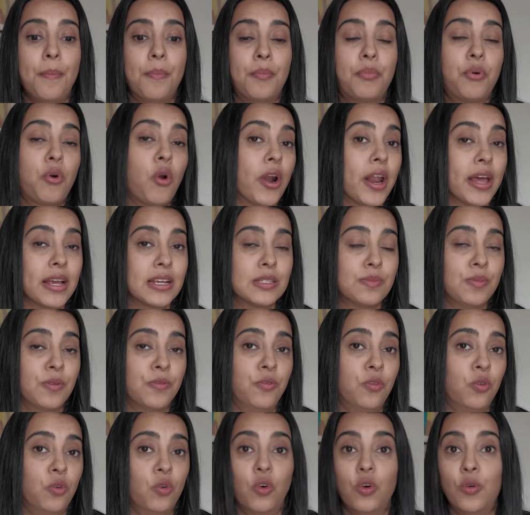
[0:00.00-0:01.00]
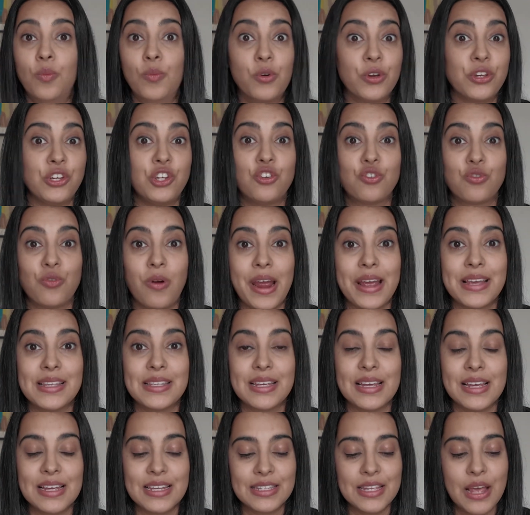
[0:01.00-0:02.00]
products before, or
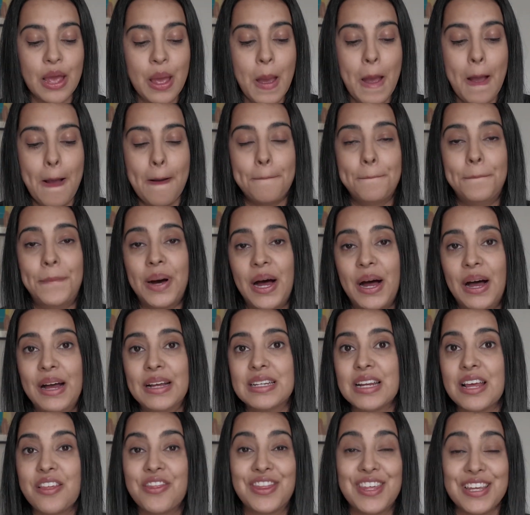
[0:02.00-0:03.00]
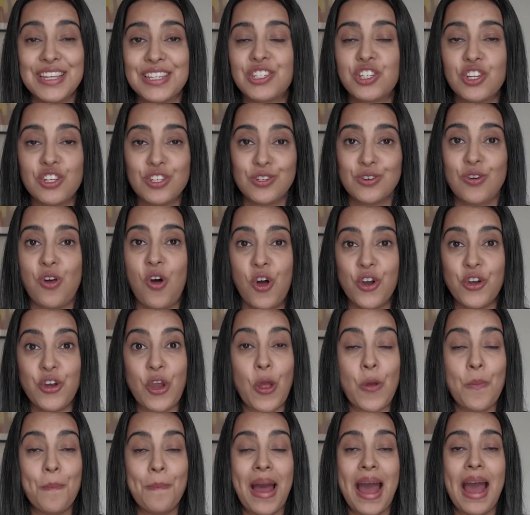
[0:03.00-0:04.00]
moisturizers, but this does not.
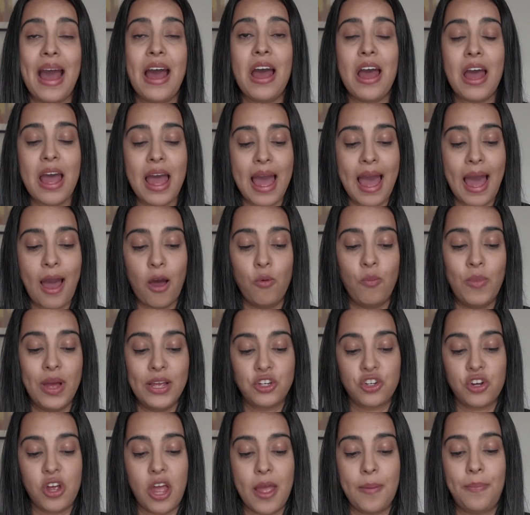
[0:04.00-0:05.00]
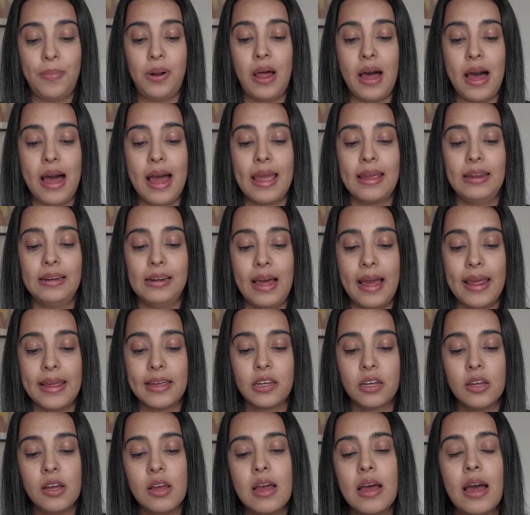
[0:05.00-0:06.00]
No matter how much I apply,
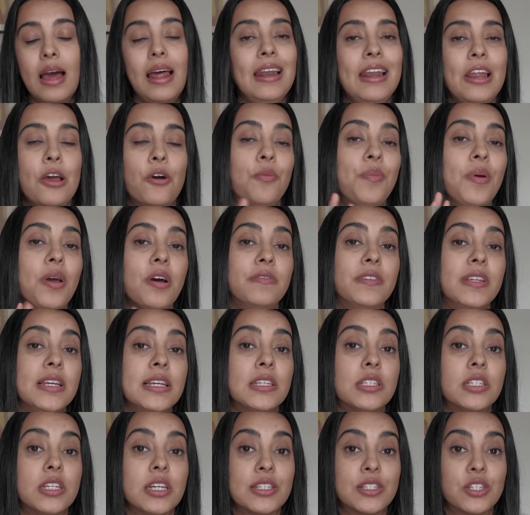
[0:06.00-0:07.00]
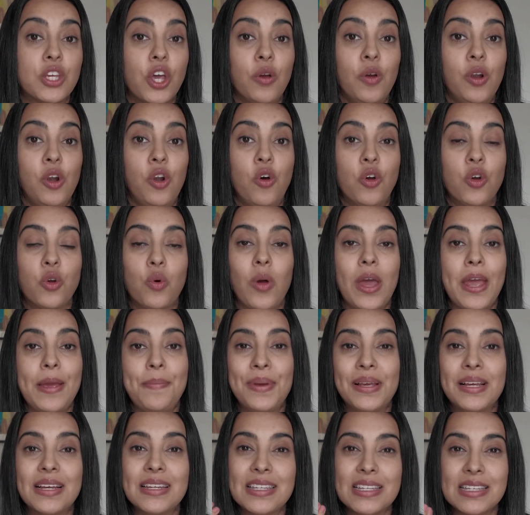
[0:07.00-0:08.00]
like a little bit of this does go a long way
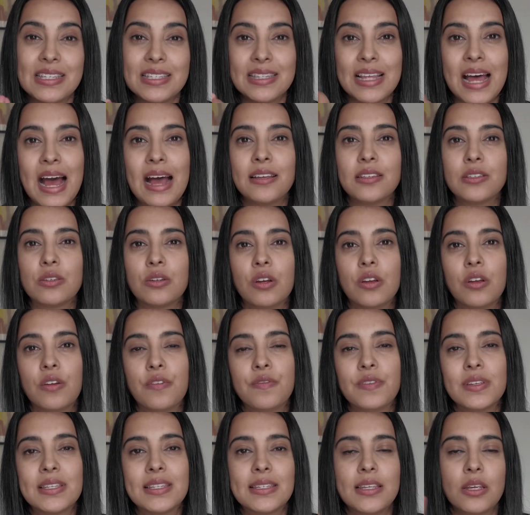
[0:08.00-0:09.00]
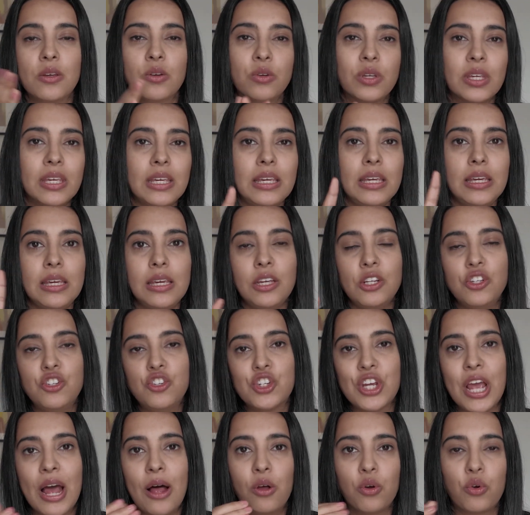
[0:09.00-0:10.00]
because it's that sort of silky
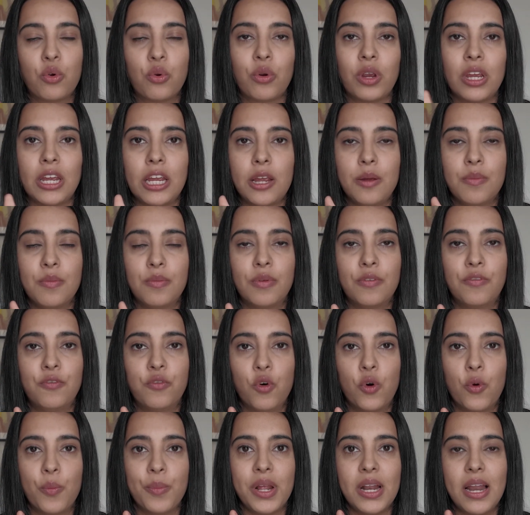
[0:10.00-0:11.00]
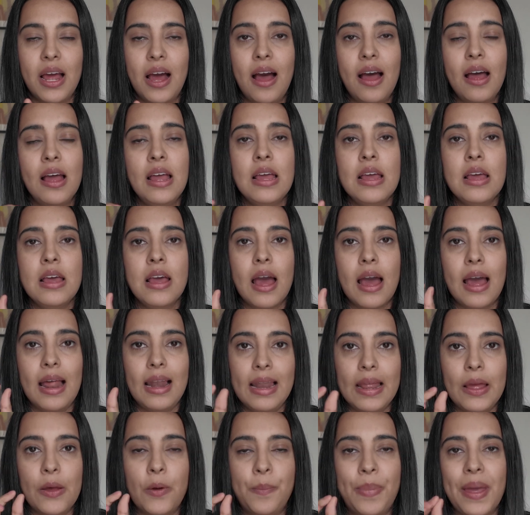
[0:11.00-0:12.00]
gel cream formula. A
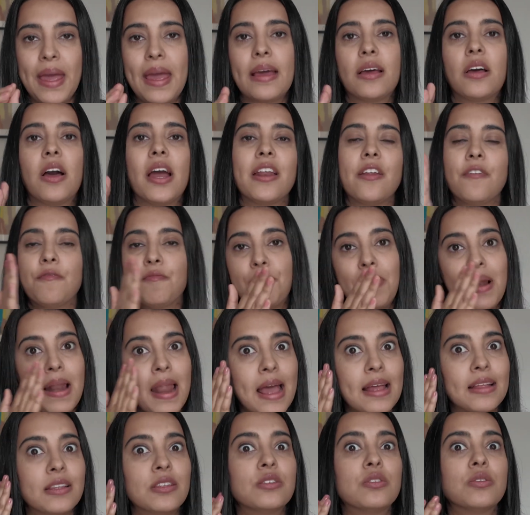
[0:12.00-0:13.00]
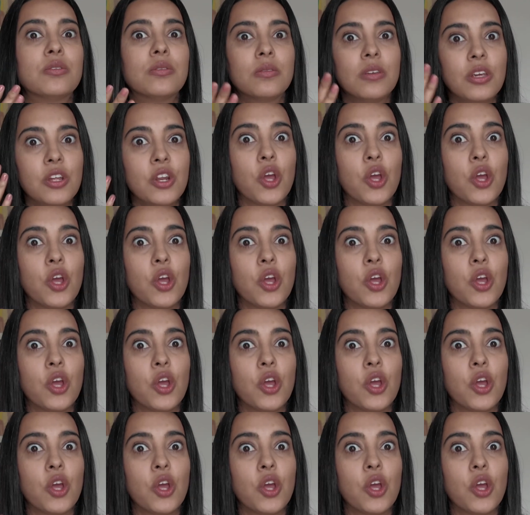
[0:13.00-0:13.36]
little bit kind of blends,